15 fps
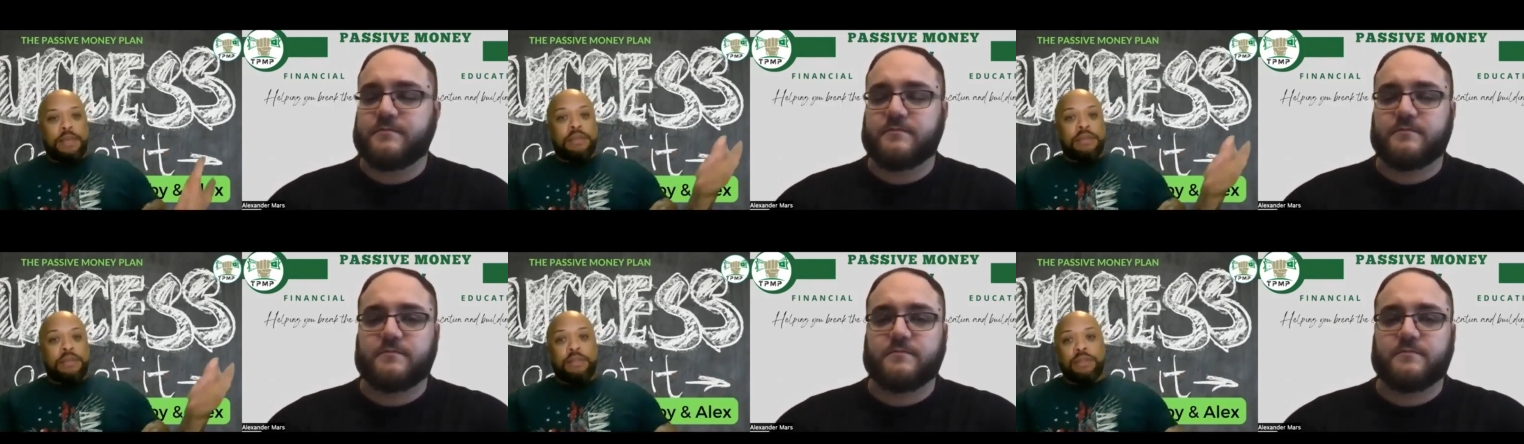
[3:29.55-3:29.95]

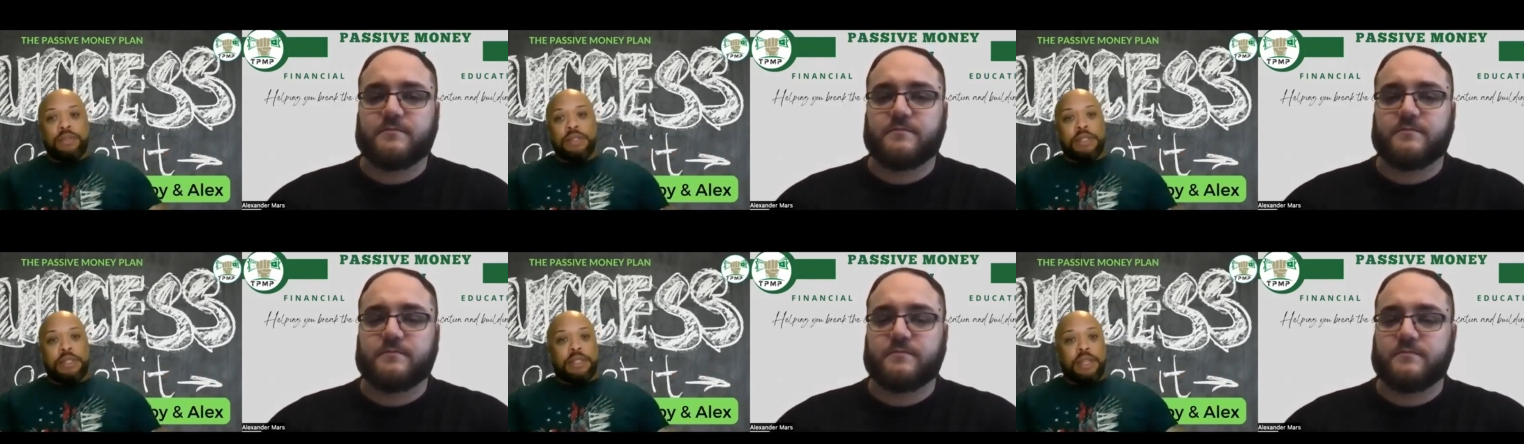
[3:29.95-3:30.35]
Speaker 1: we was
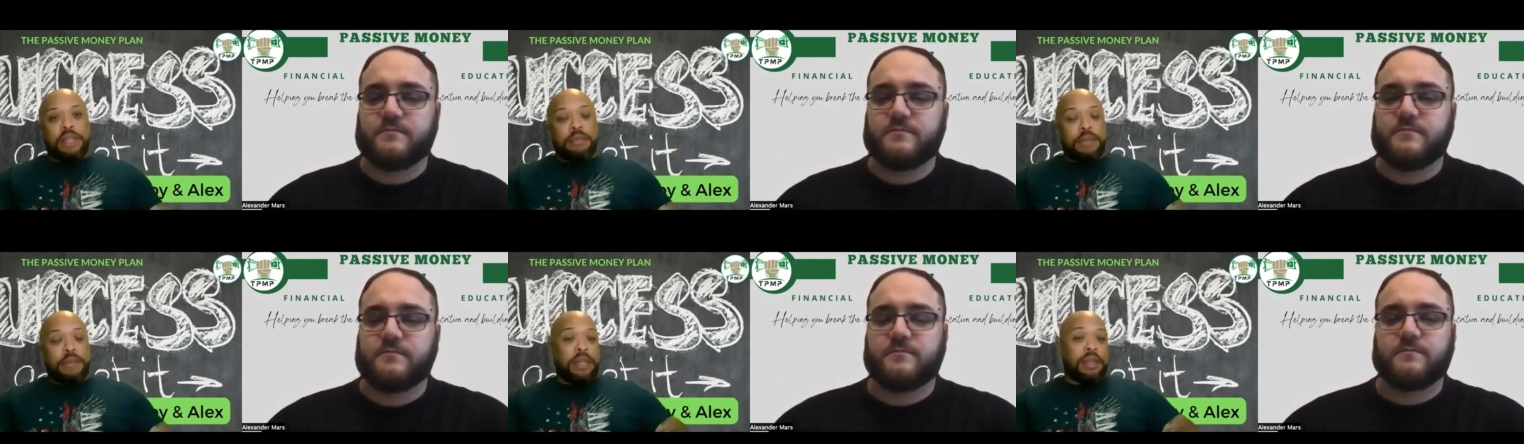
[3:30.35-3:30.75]
using it to
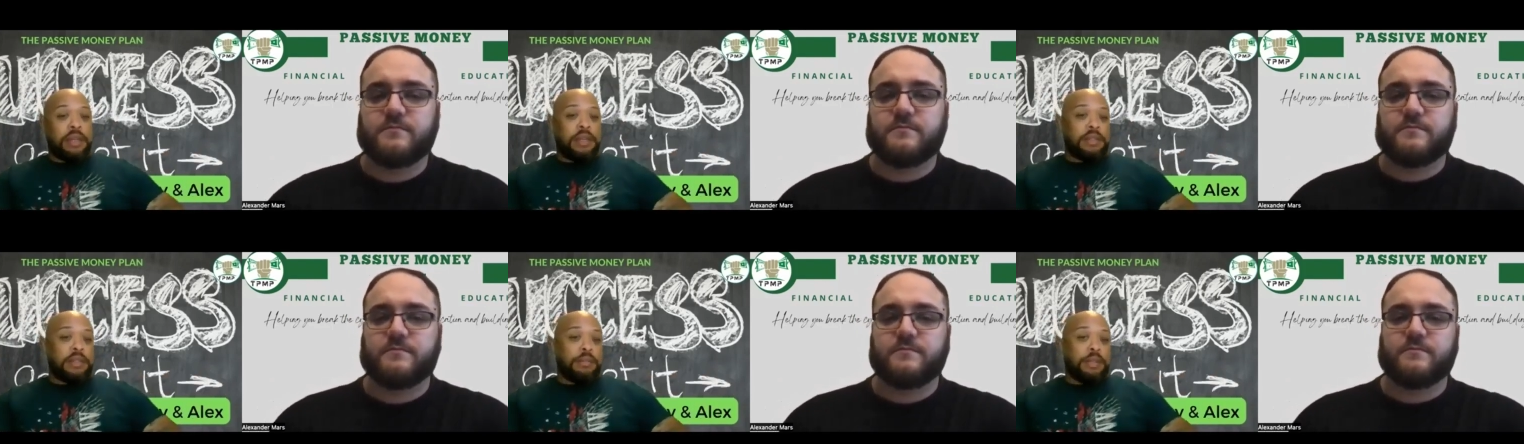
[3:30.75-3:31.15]
save money
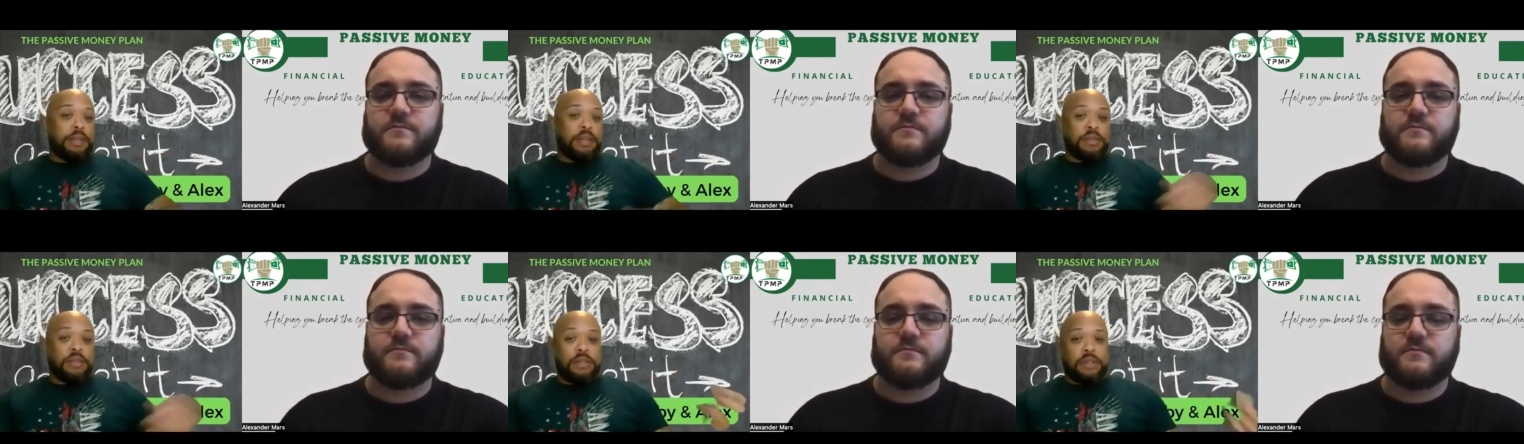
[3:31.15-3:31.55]
because the
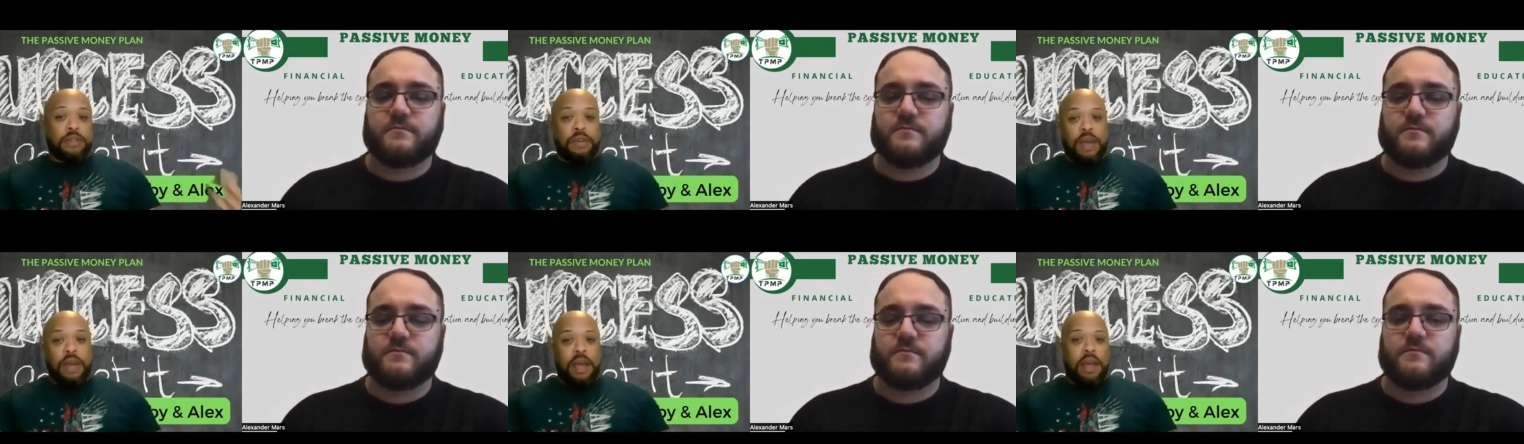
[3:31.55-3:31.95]
bills was
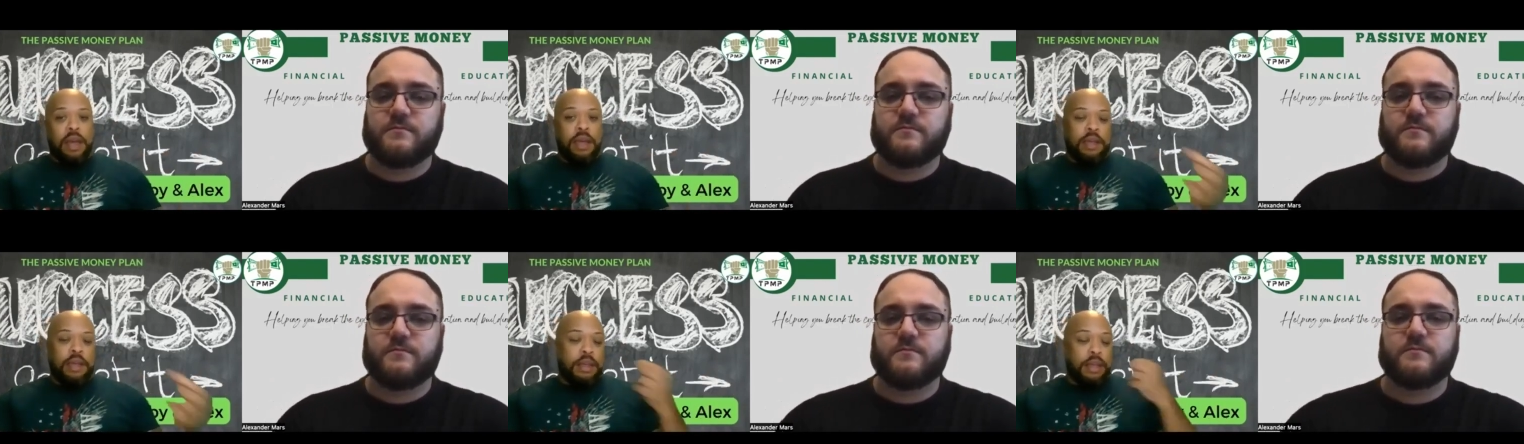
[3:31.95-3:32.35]
so
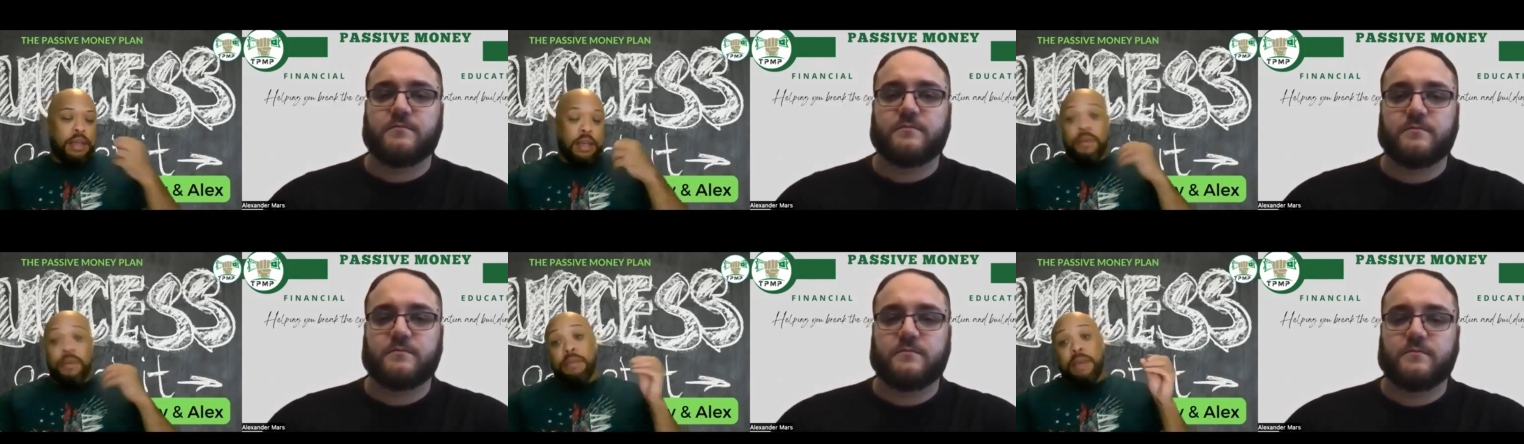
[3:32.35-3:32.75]
high
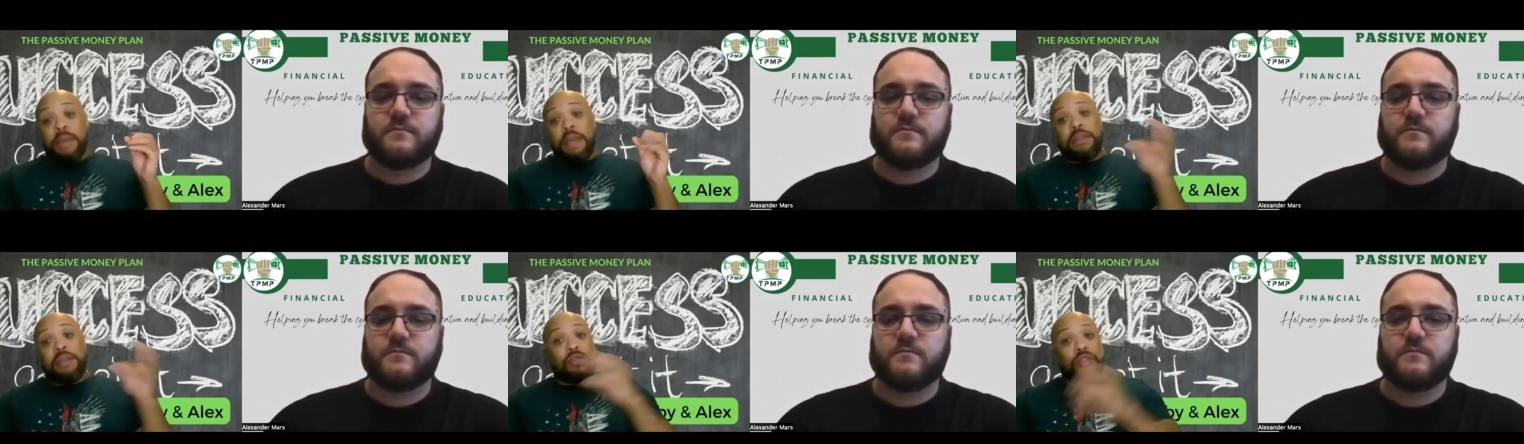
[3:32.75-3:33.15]
and we
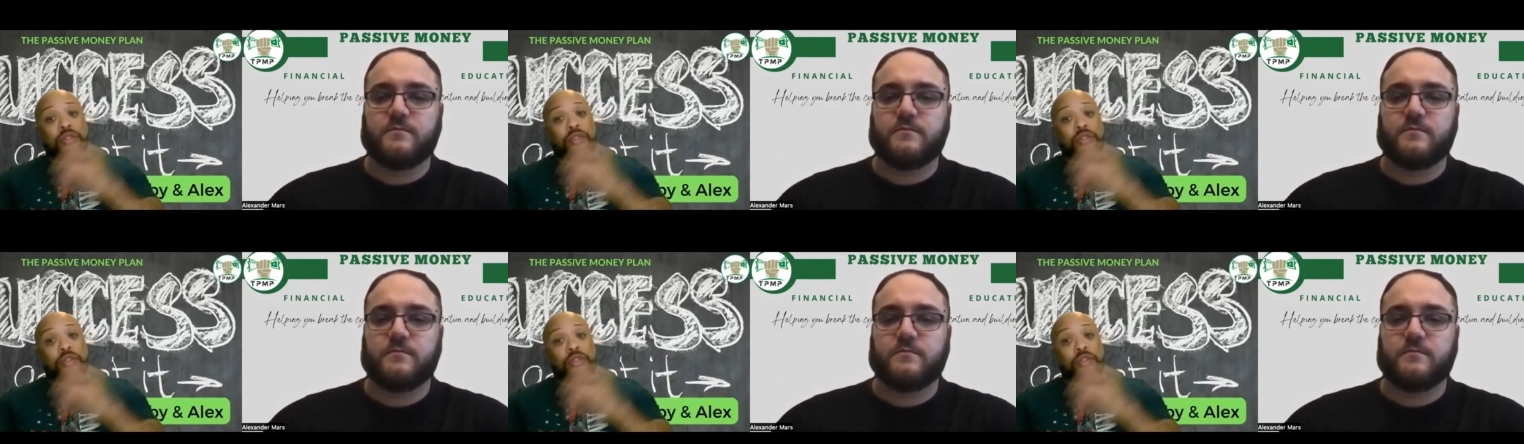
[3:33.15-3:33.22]
made